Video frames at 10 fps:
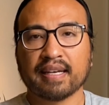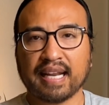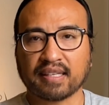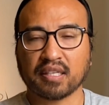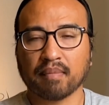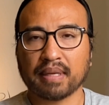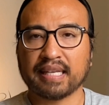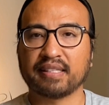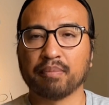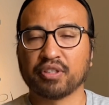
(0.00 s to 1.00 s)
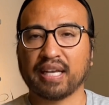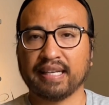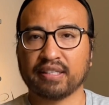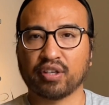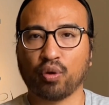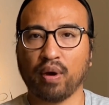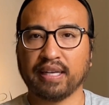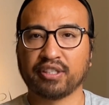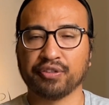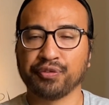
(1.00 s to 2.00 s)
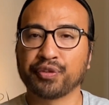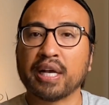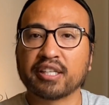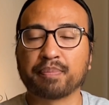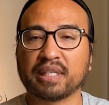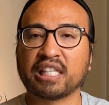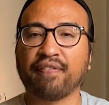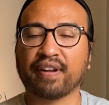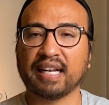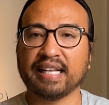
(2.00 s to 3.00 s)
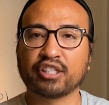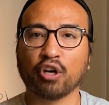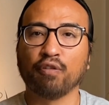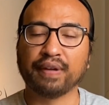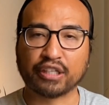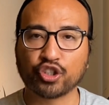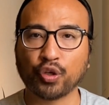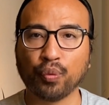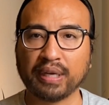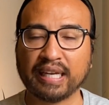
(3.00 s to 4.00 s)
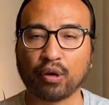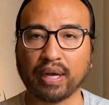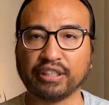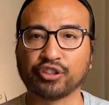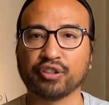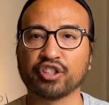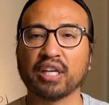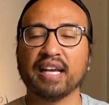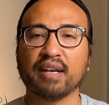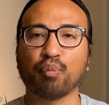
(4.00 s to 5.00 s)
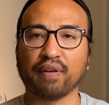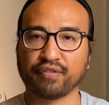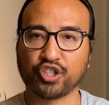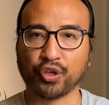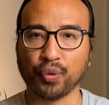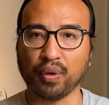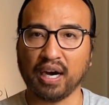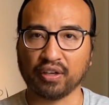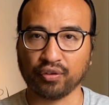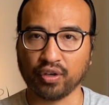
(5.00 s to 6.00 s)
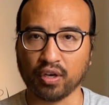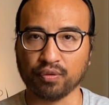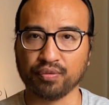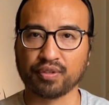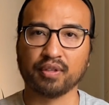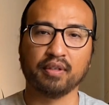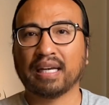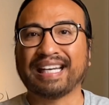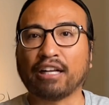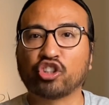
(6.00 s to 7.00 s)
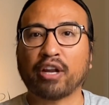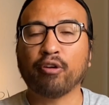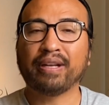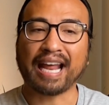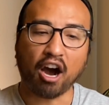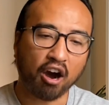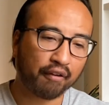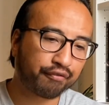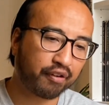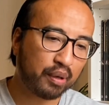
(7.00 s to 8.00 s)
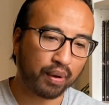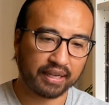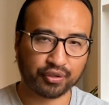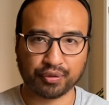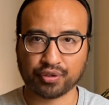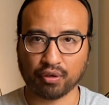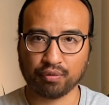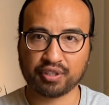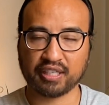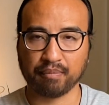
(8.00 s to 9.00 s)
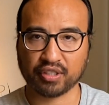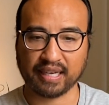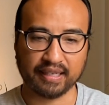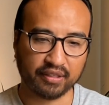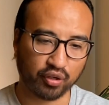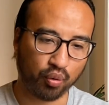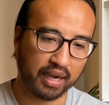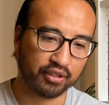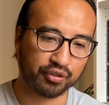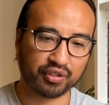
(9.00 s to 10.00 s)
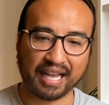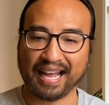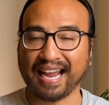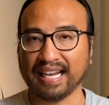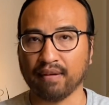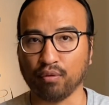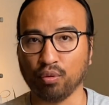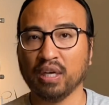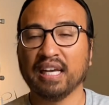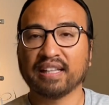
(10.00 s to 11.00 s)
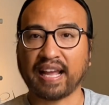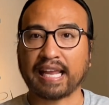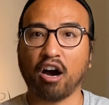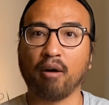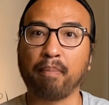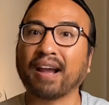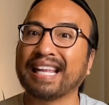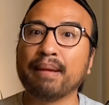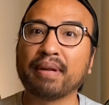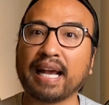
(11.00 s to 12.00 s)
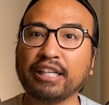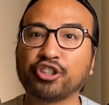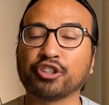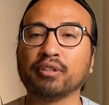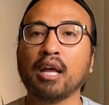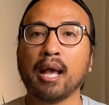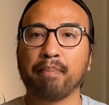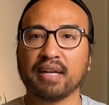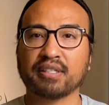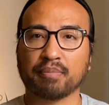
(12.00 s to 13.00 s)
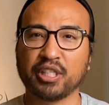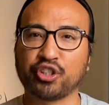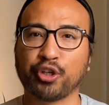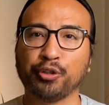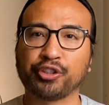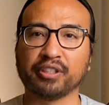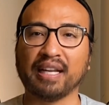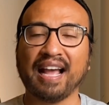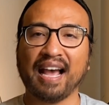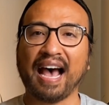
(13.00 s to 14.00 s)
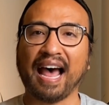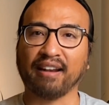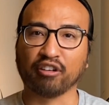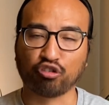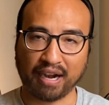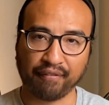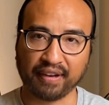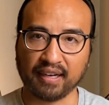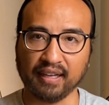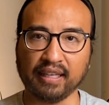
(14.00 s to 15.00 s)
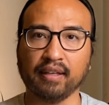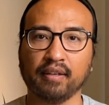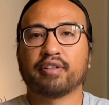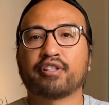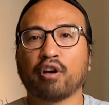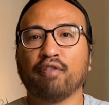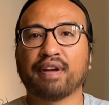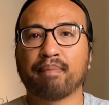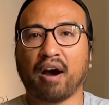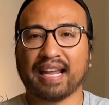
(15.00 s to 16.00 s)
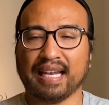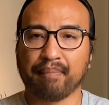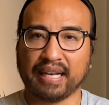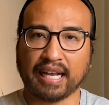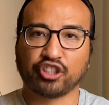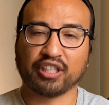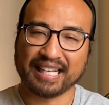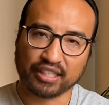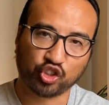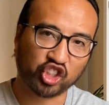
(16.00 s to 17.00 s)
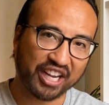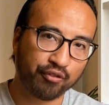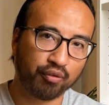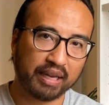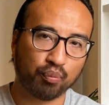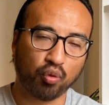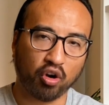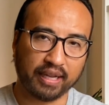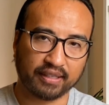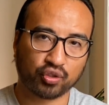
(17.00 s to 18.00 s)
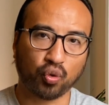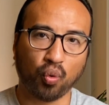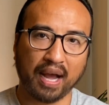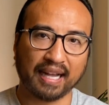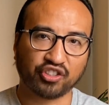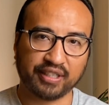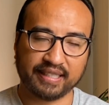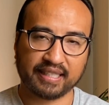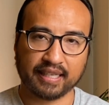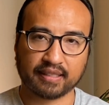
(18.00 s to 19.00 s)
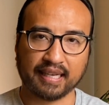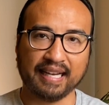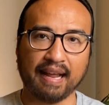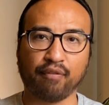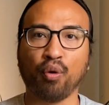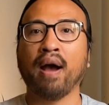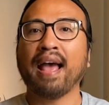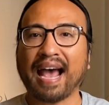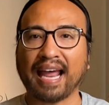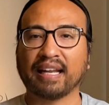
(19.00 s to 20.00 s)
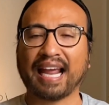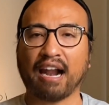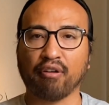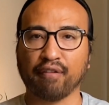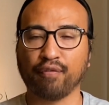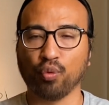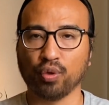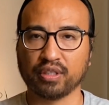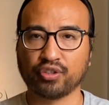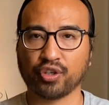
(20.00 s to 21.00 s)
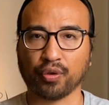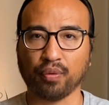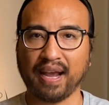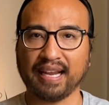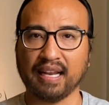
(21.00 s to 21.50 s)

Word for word: Next up is simultaneous equations, specifically solving 2 equations with 2 unknowns. Now, generally there are 3 ways to solve simultaneous equations at A level. They are by elimination, by substitution, and graphically. Solving by elimination is generally what is taught at GCSE level and carried forward to A